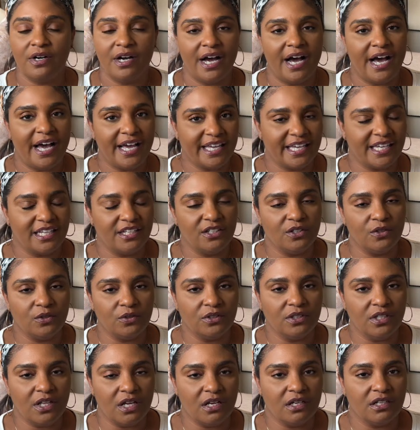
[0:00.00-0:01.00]
I can no
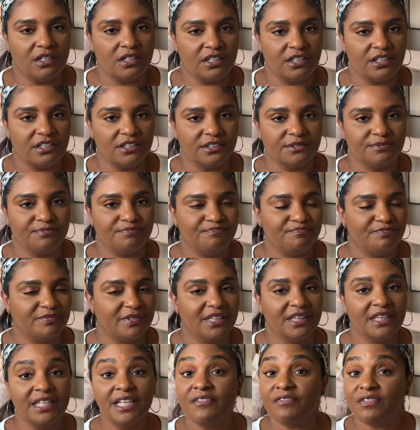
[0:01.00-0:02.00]
longer
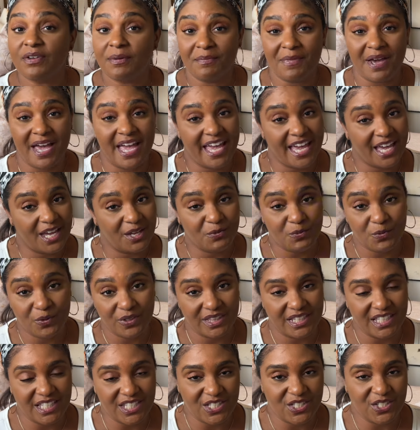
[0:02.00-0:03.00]
live in my head with
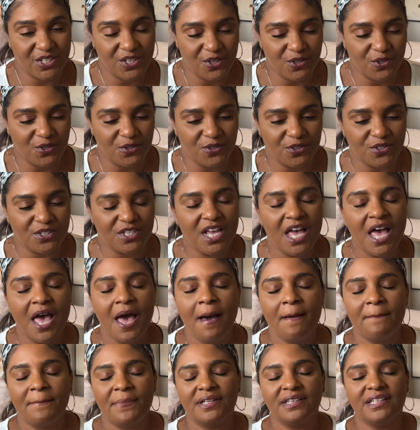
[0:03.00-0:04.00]
these goals.
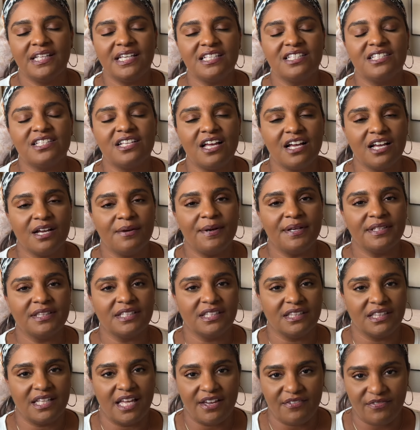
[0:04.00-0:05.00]
But let's talk about the
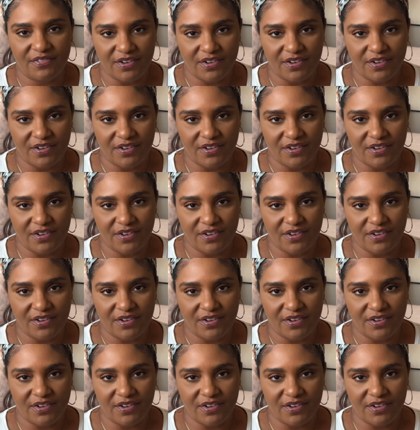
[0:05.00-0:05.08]
life